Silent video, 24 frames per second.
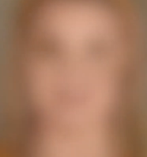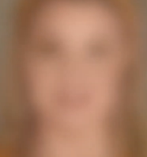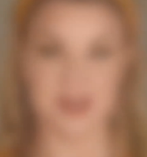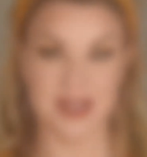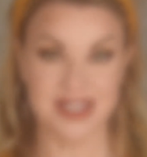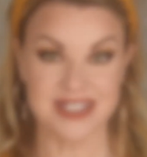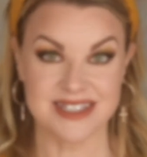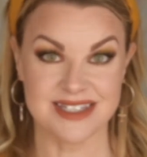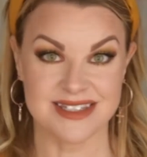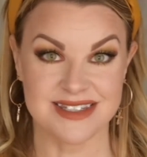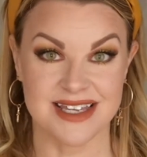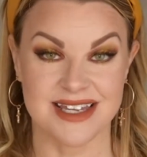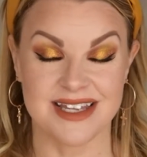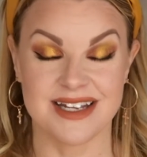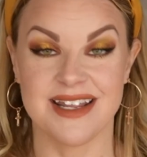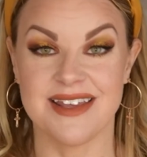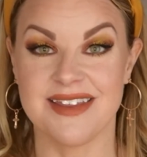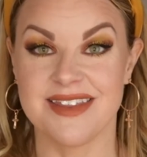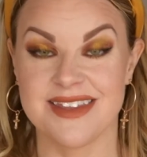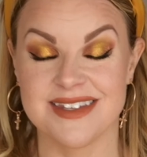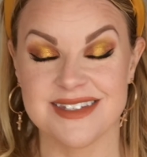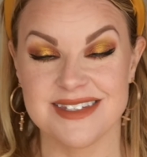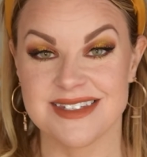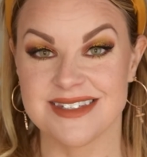As I said,
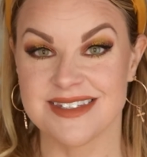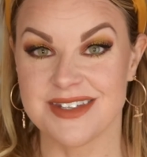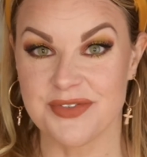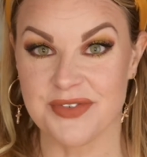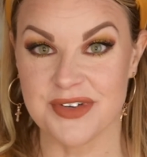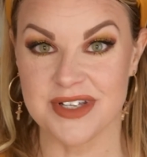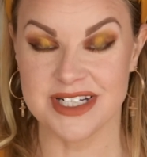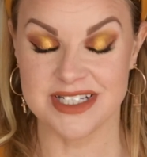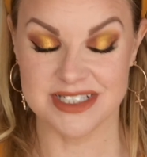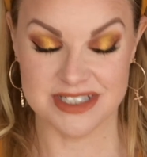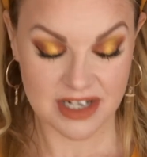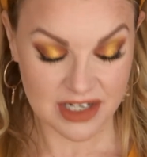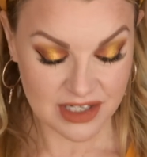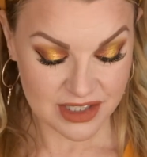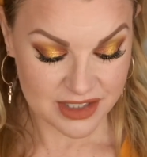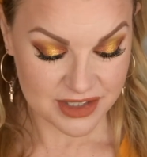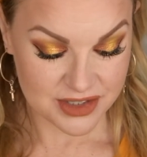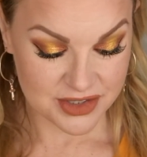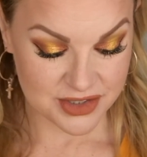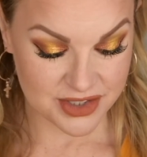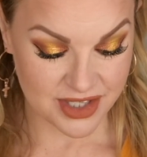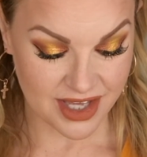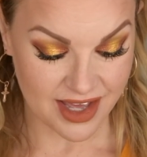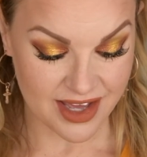this is the finished
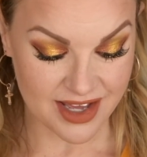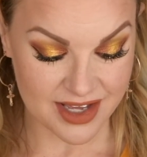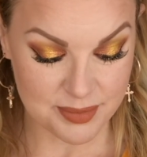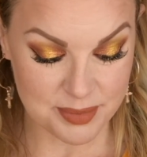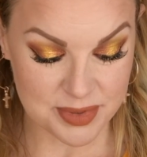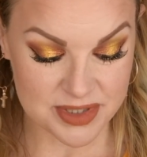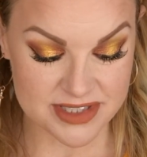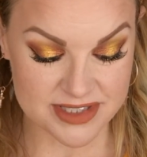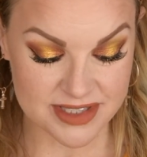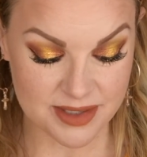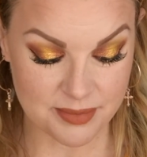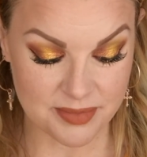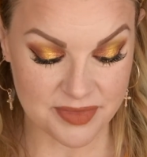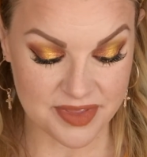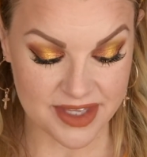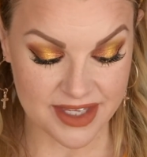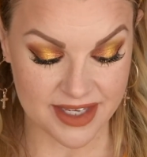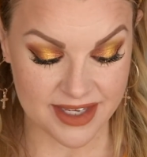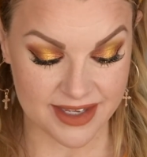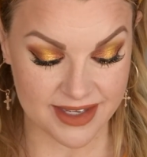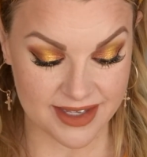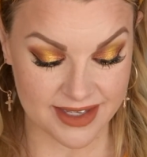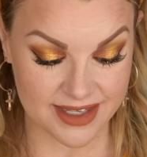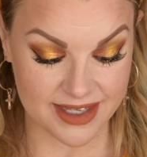look. I put
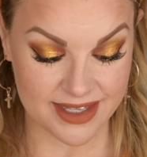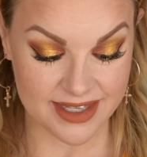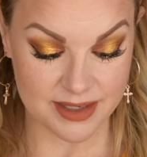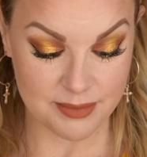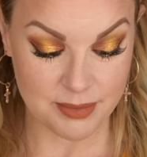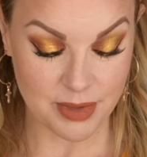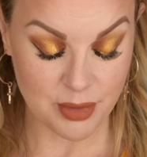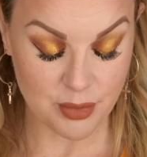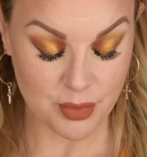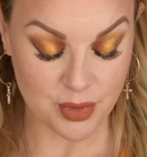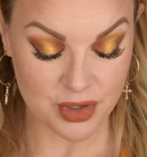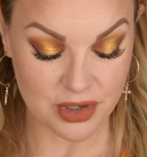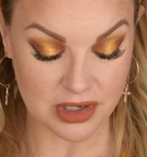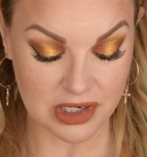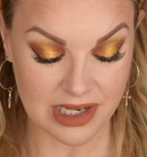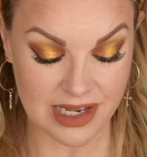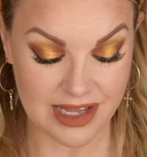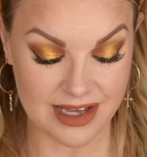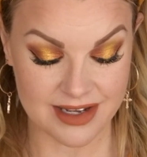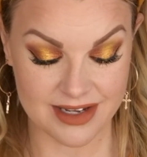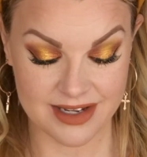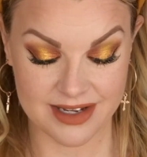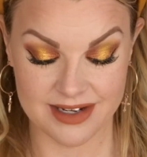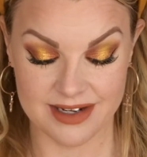something in my
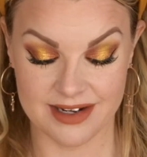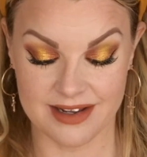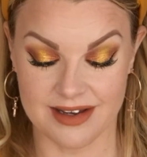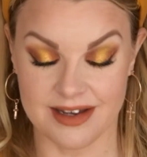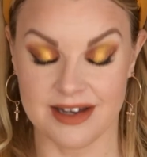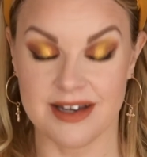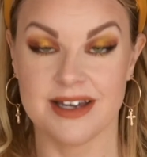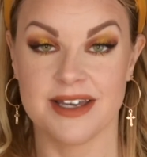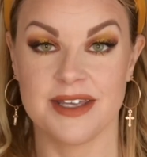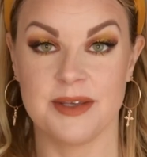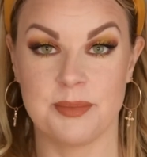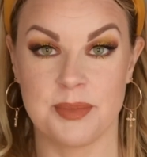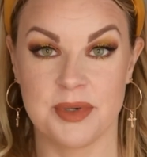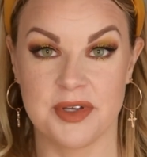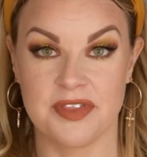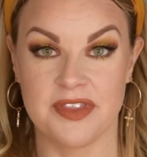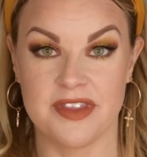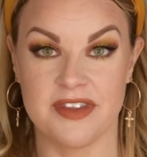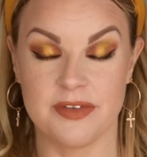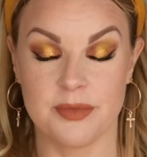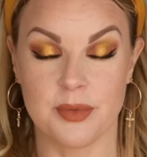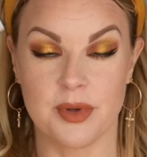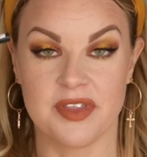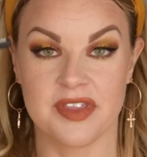waterline. I put
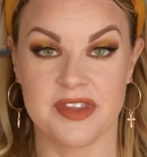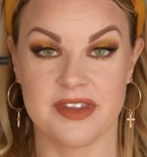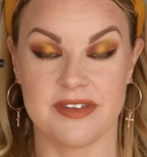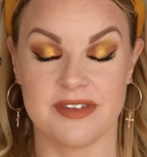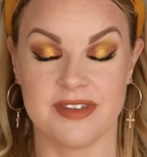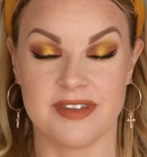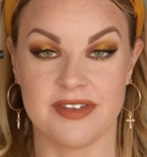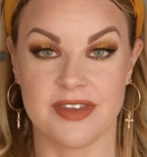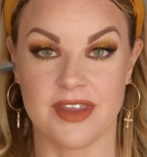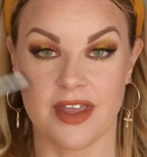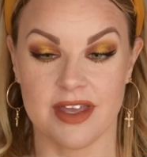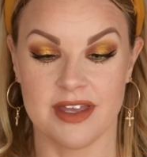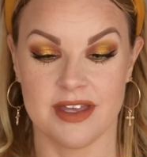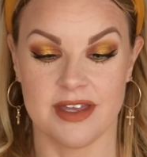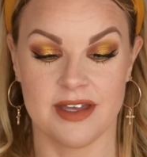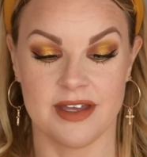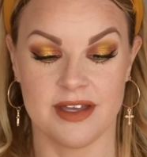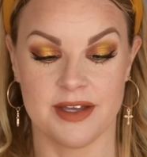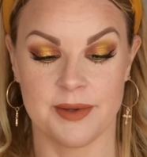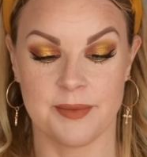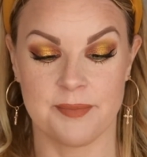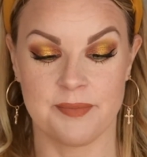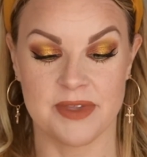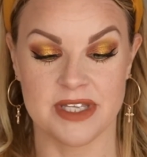this one. This is
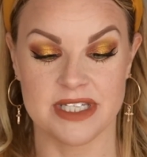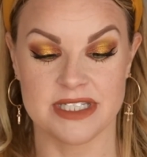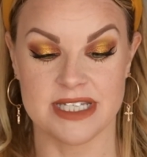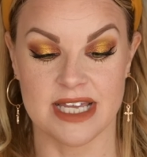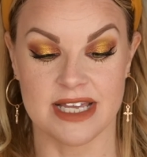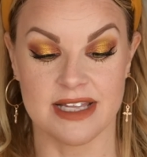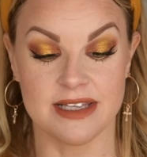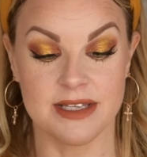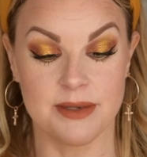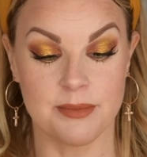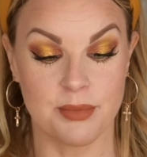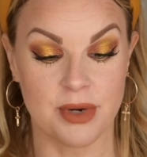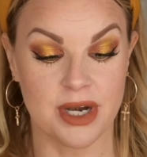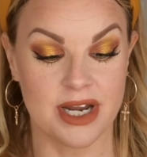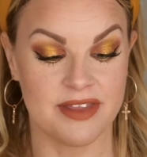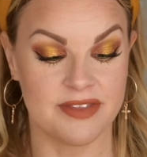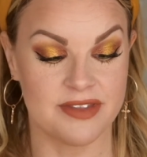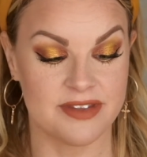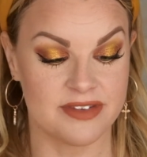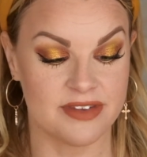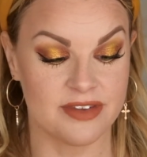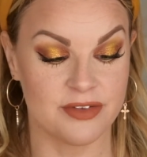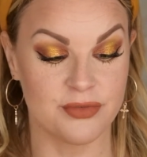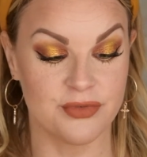Italian
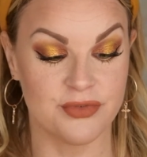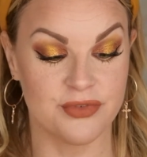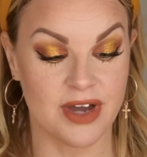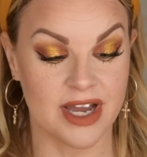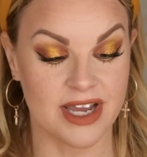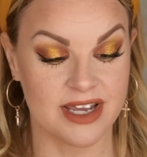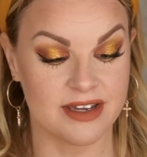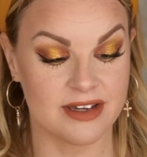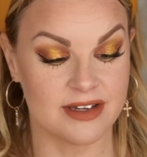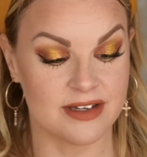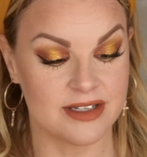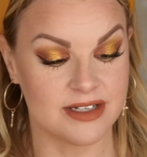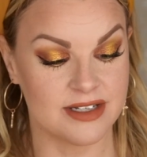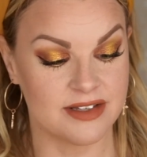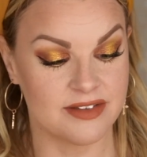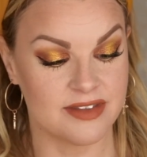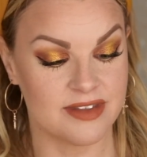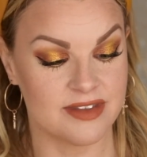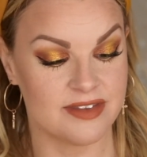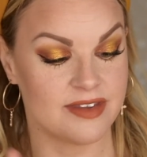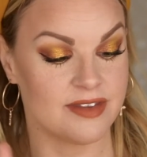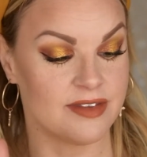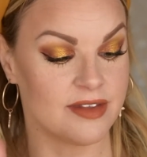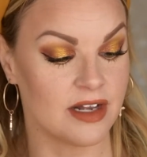brand. This is Wycon, and
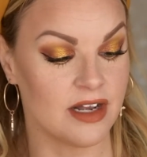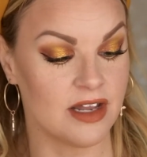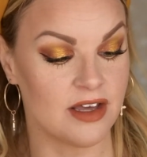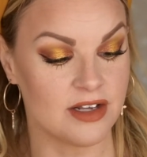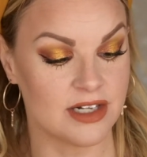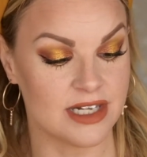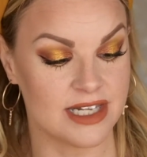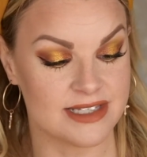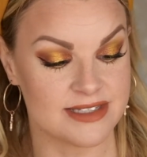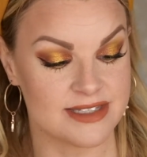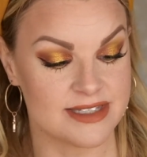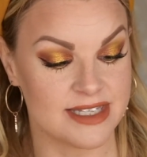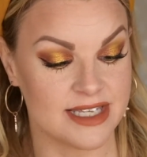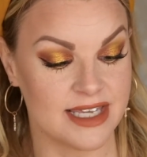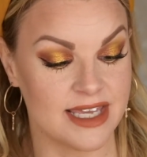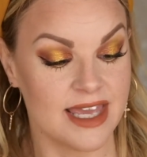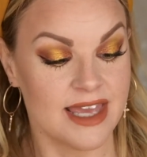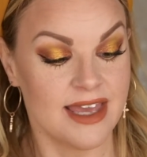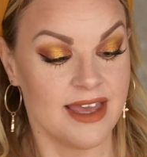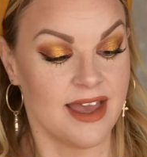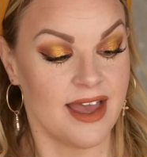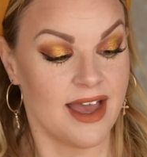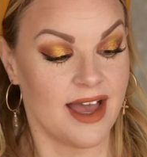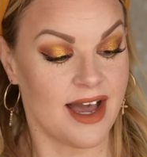this is a
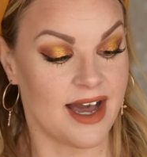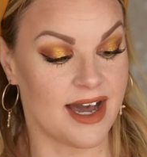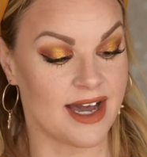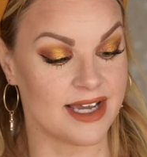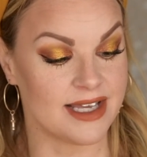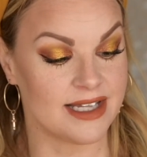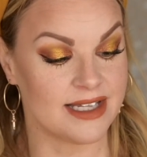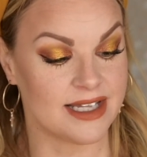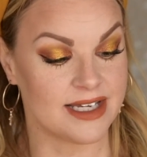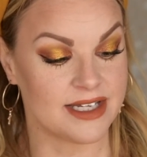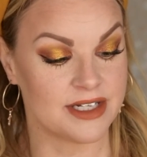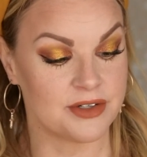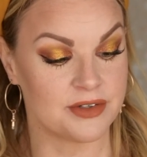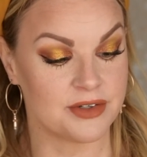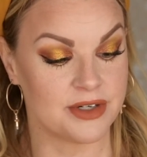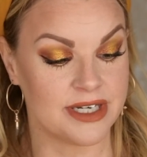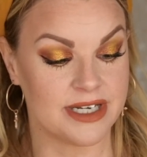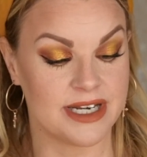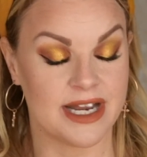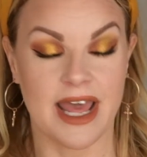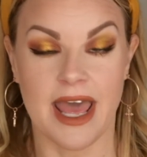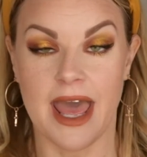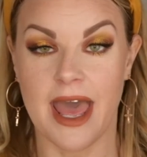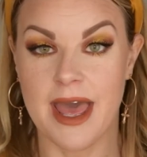long-lasting eyeliner
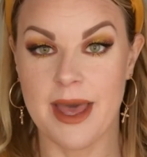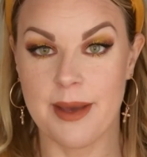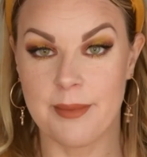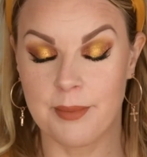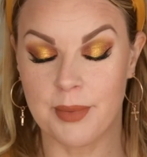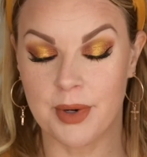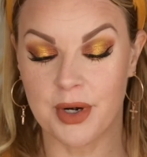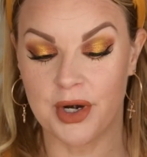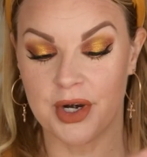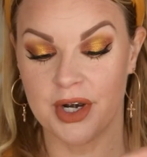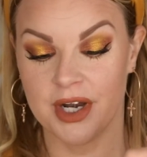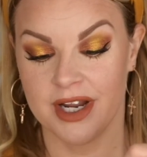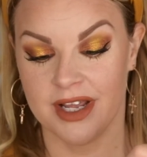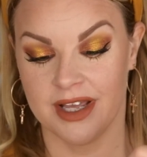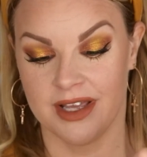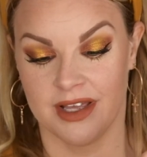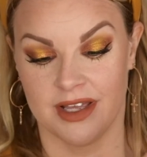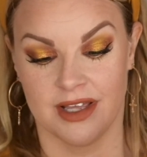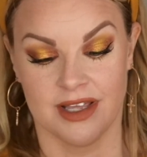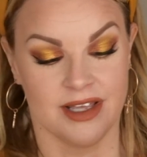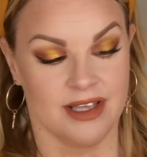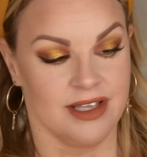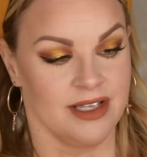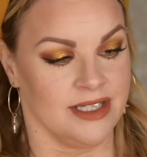in amber.
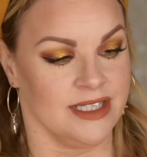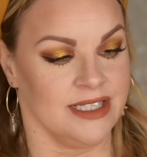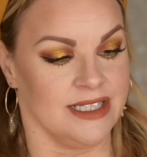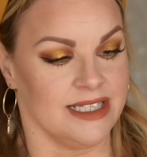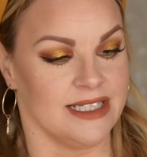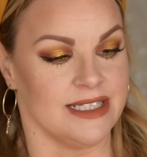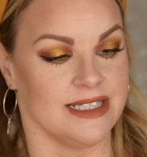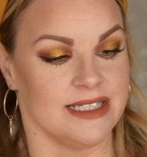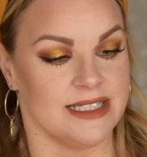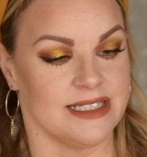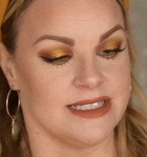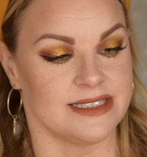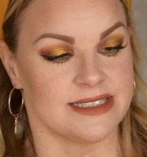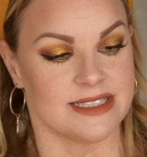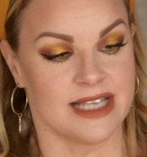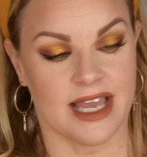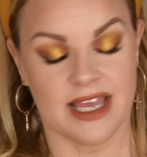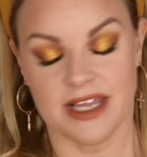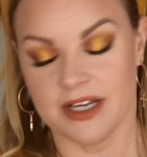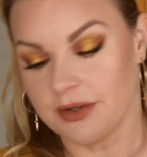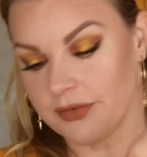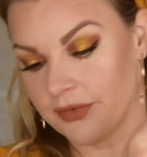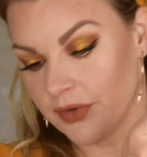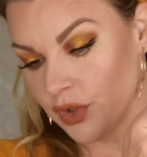It's
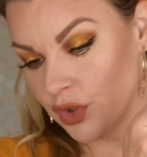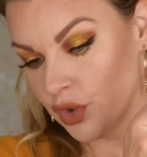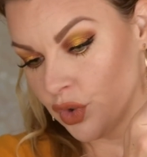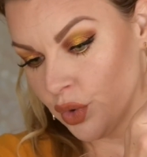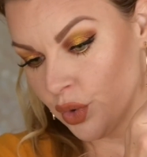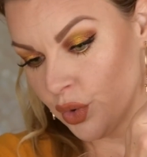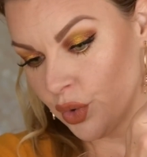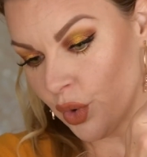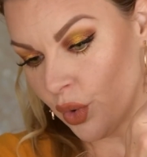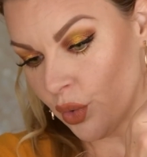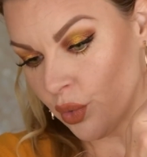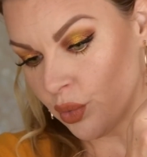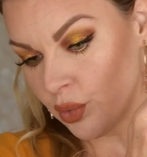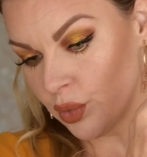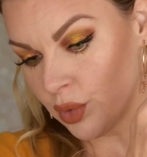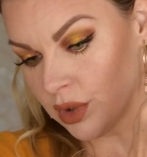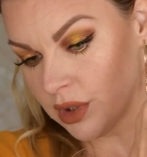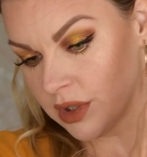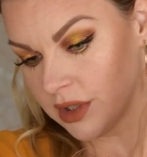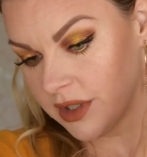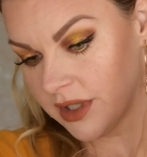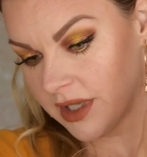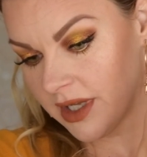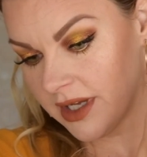kind of a
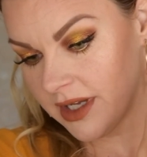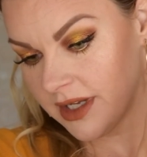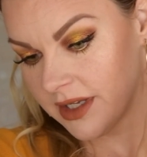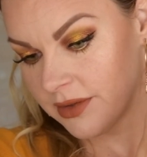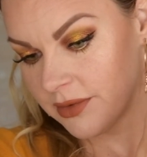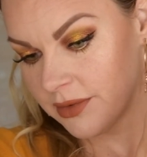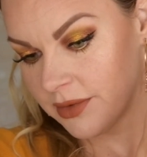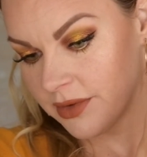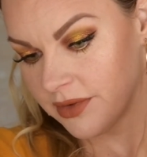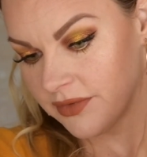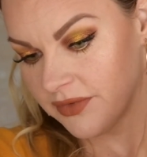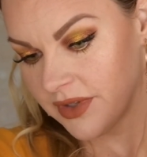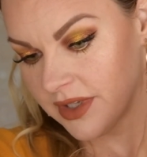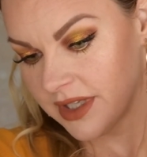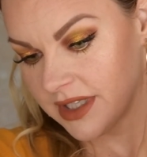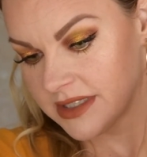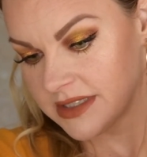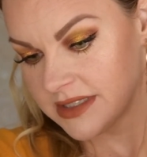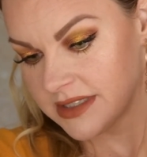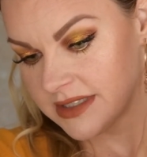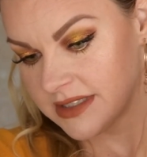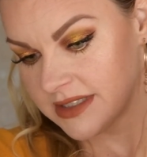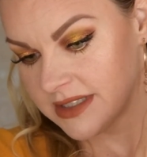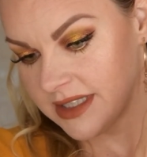gold. I don't know if you
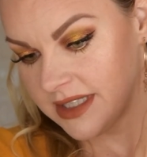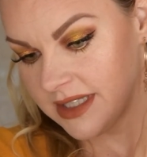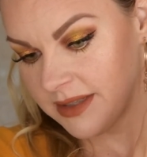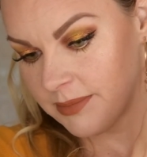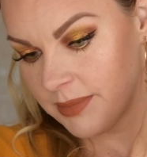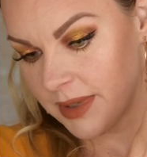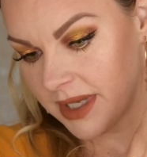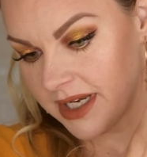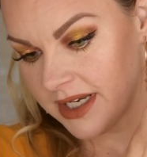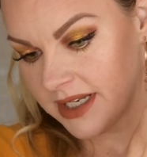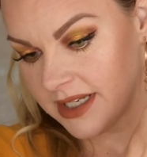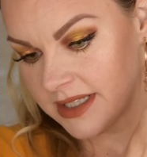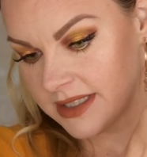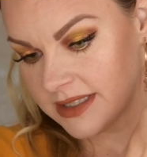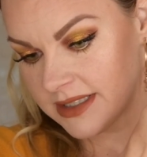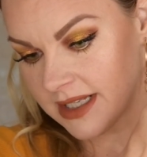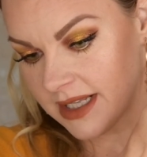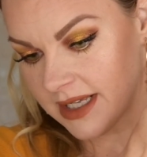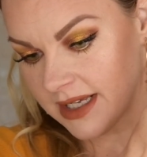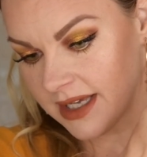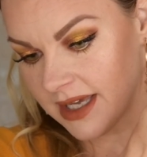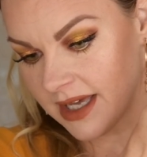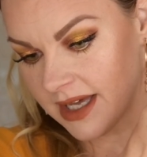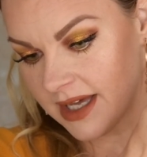can see, but it is
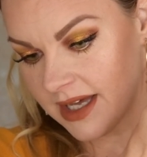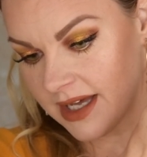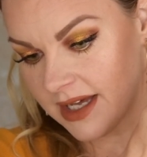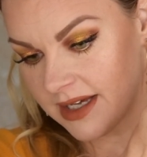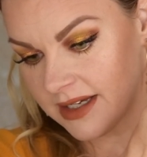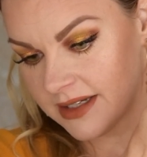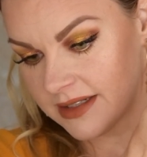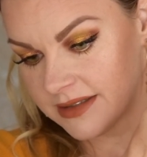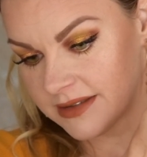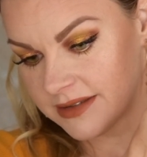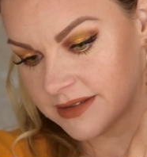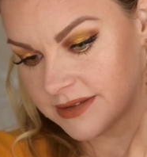like a,